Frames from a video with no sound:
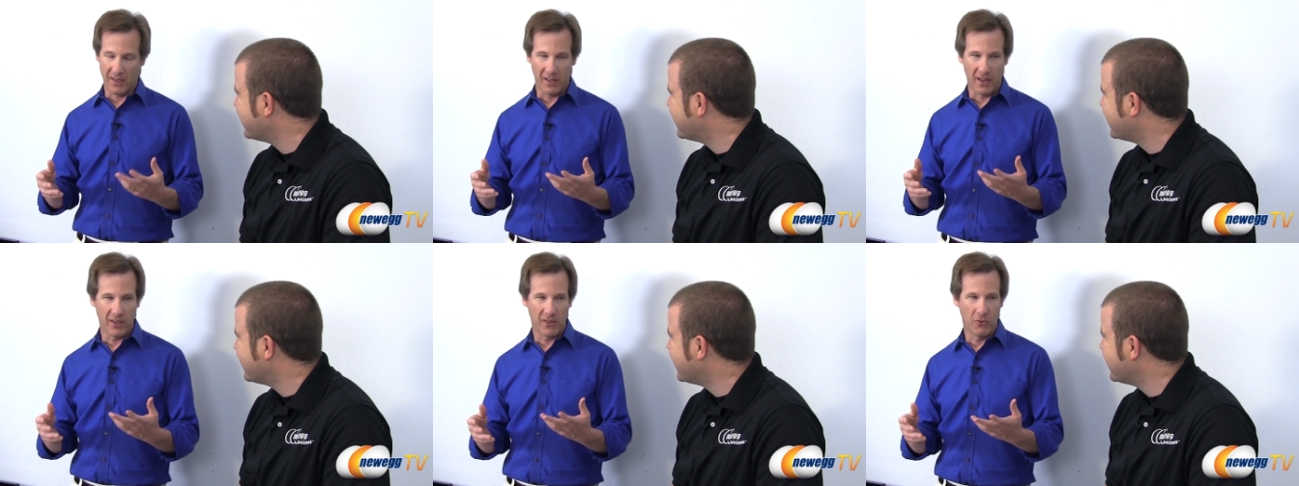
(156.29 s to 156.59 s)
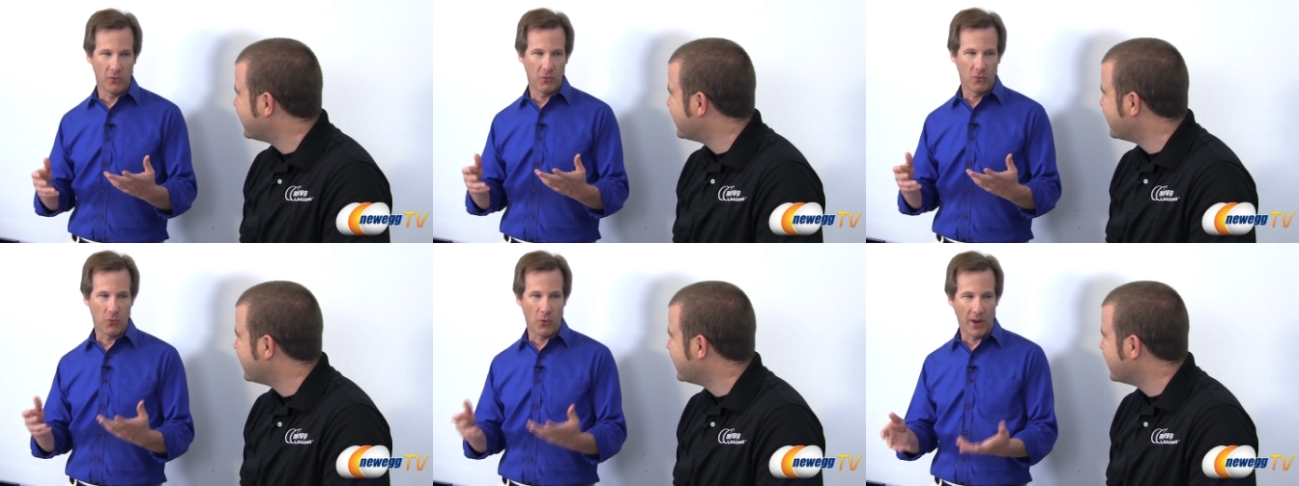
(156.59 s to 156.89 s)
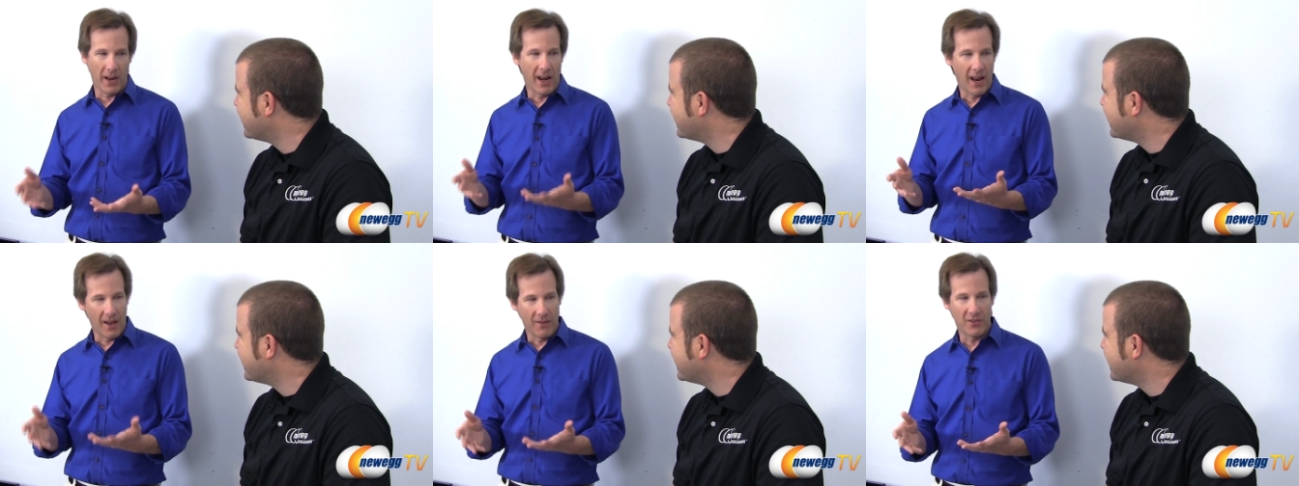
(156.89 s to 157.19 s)
it doesn't
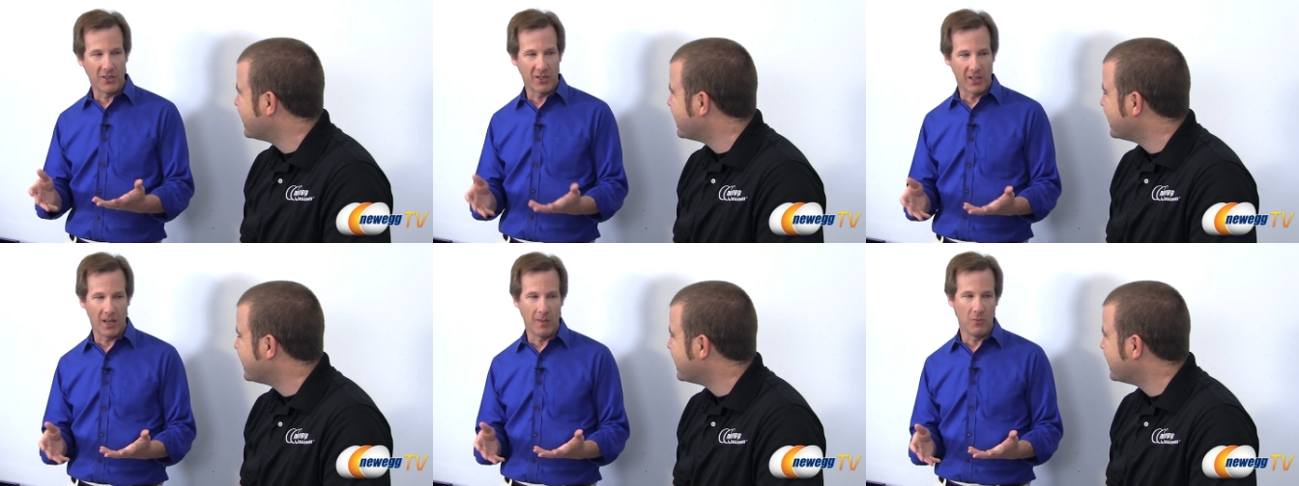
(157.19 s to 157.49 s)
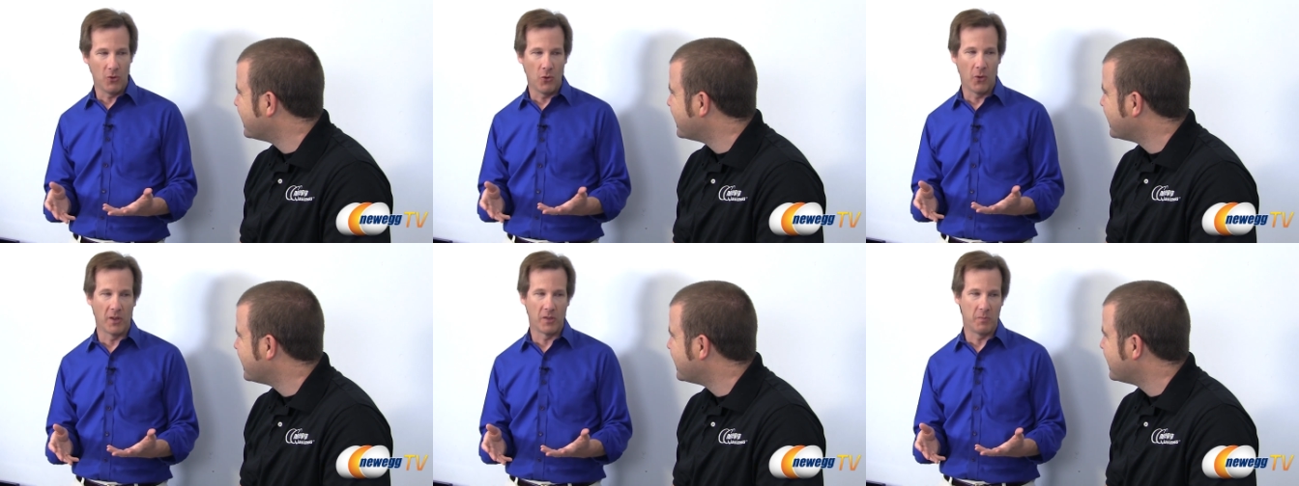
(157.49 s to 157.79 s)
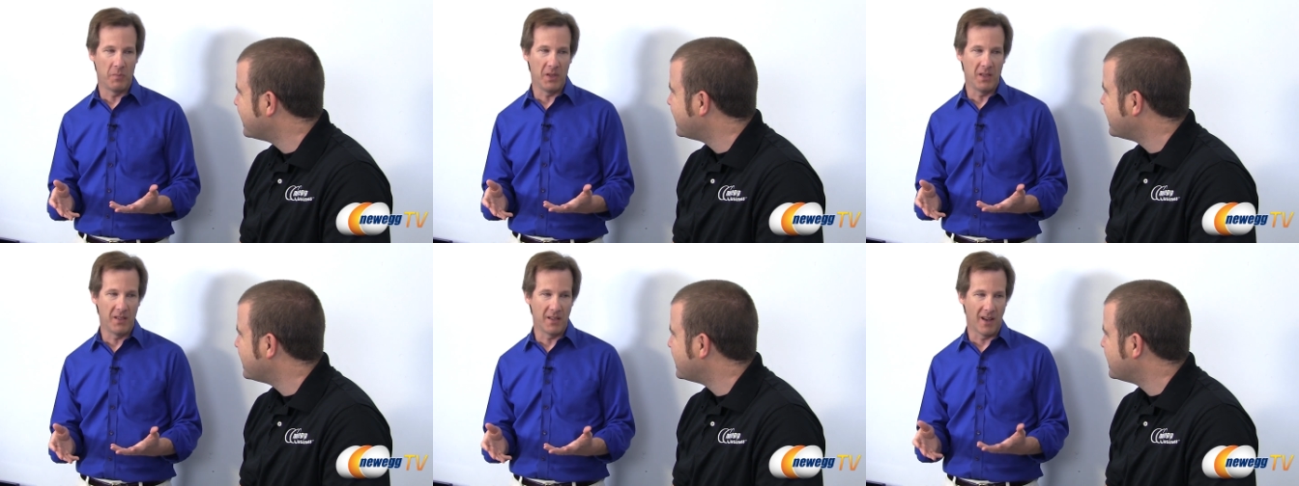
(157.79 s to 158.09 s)
quite have the same U S
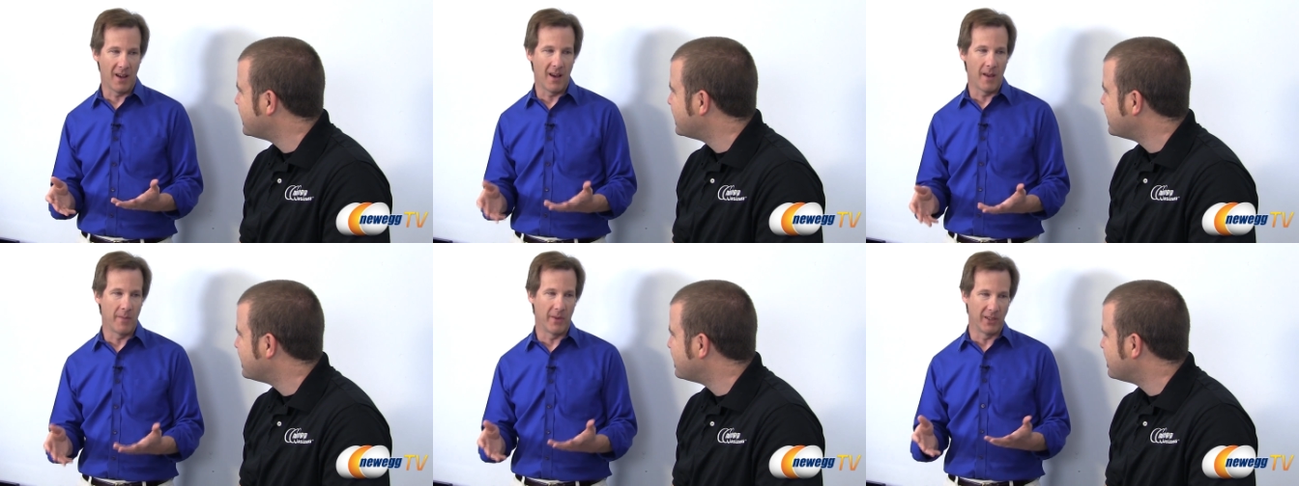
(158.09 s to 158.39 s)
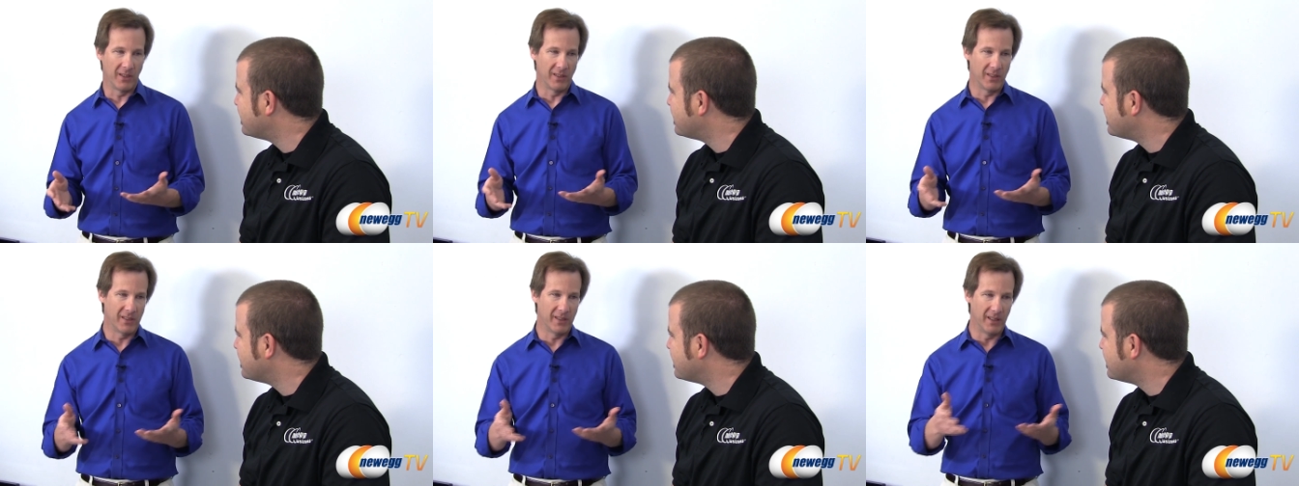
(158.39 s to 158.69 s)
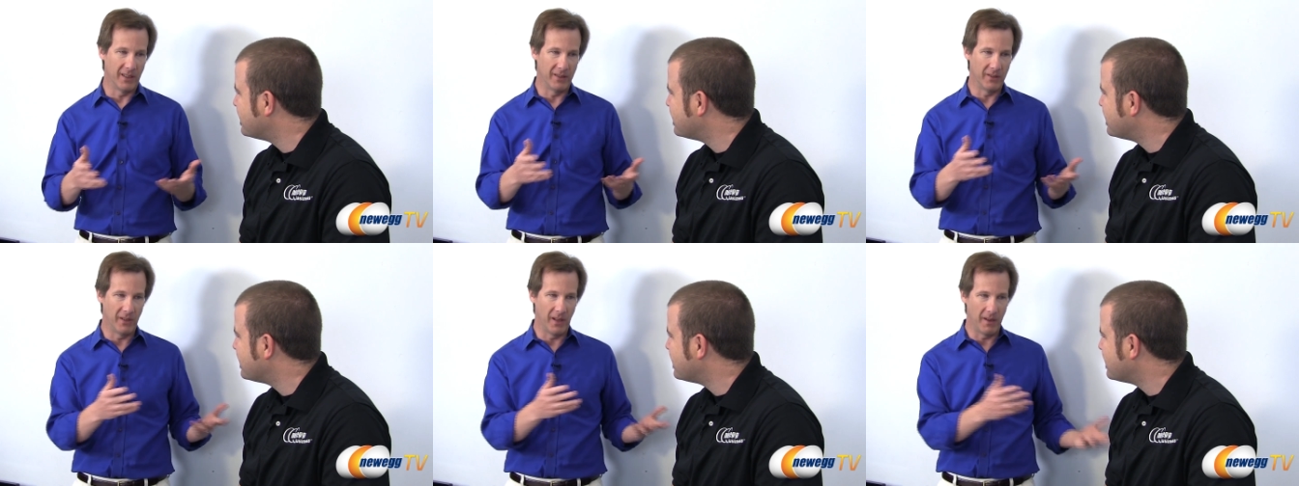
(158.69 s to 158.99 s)
B timings
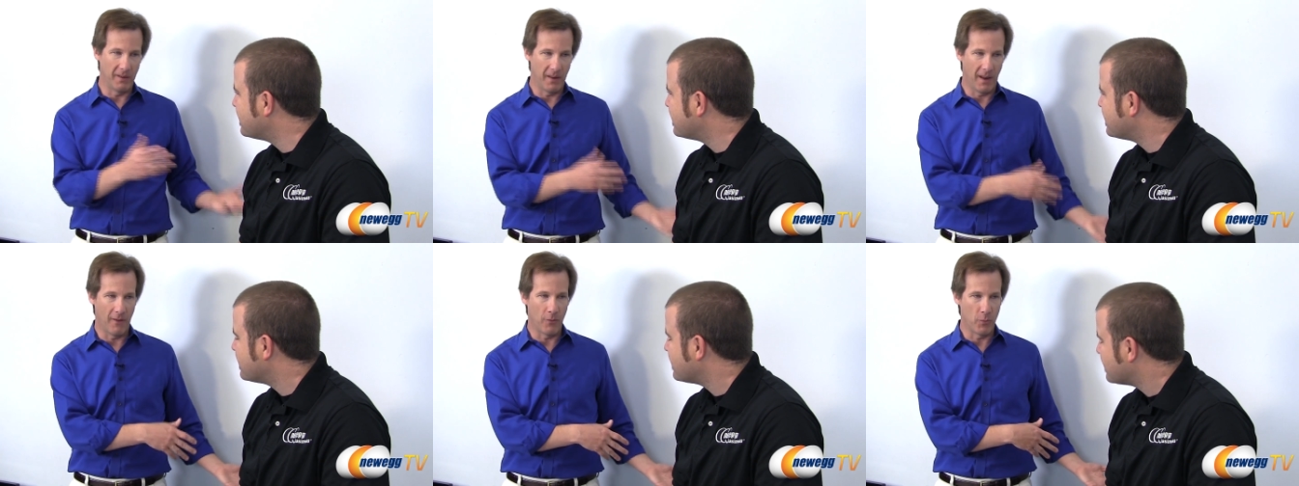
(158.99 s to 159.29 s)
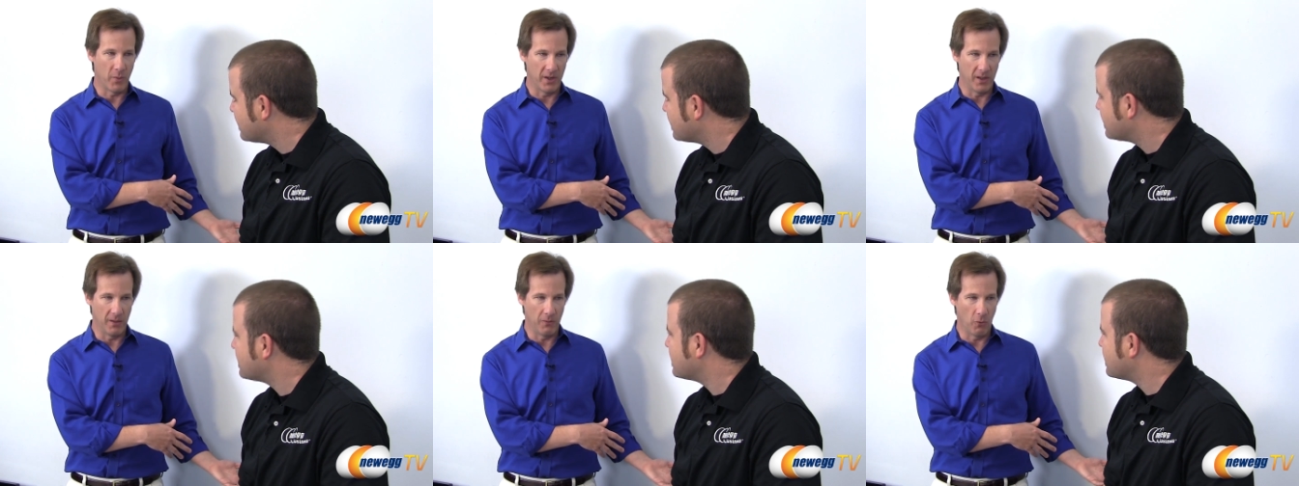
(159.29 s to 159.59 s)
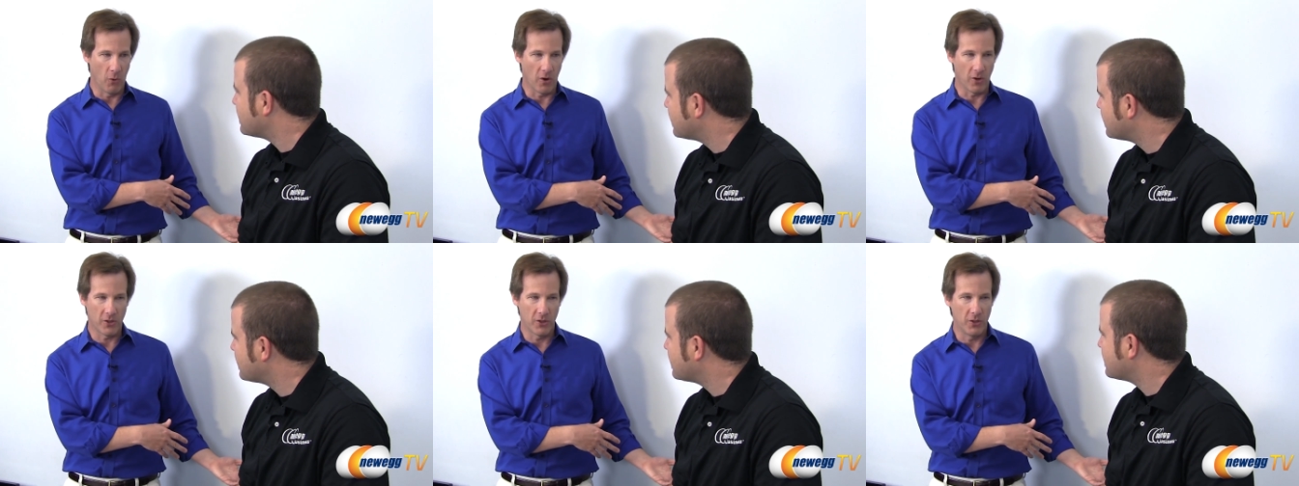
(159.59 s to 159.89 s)
that that everybody
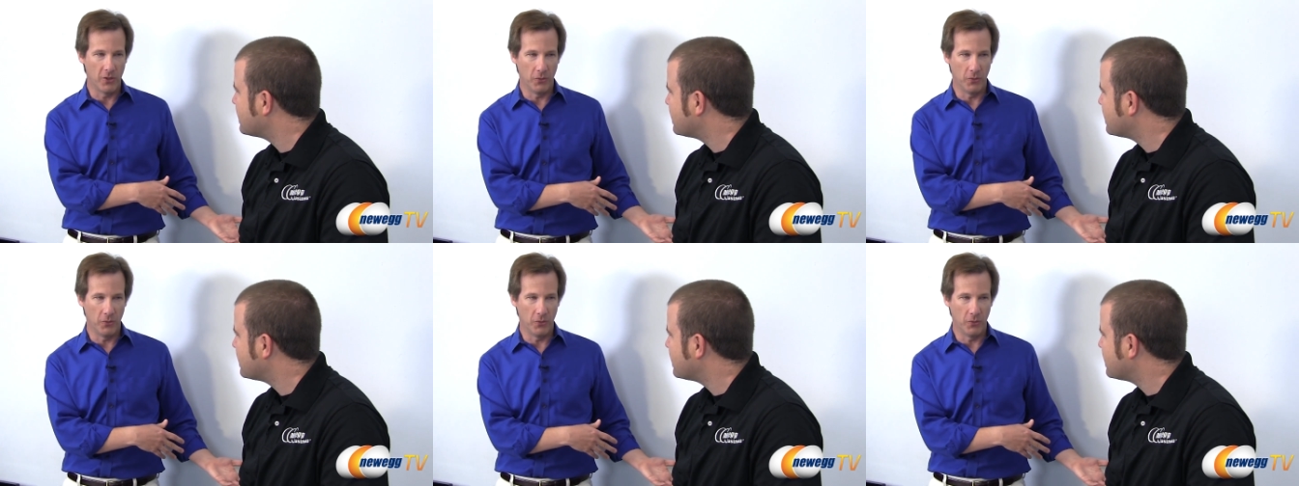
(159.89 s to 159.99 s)
works